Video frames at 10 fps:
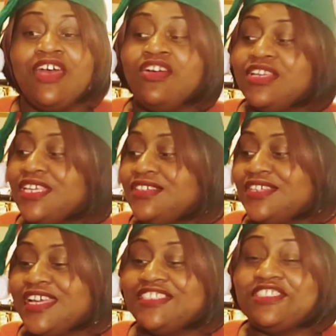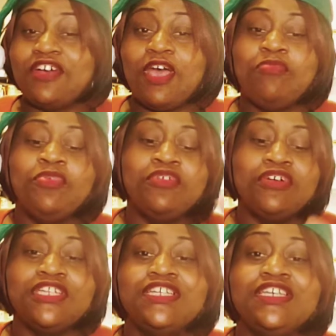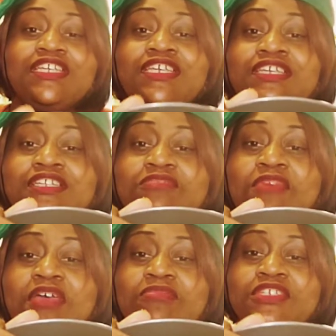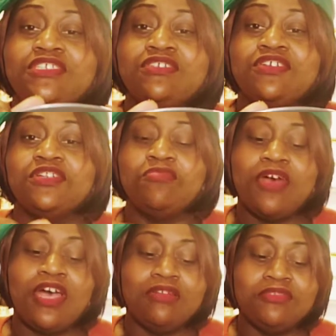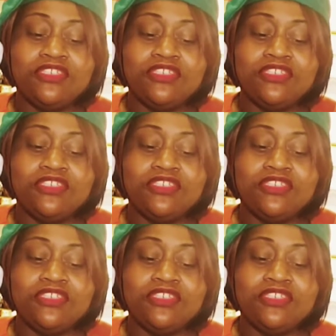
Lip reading: Okay, you guys, so I poured in my mixture on the bottom,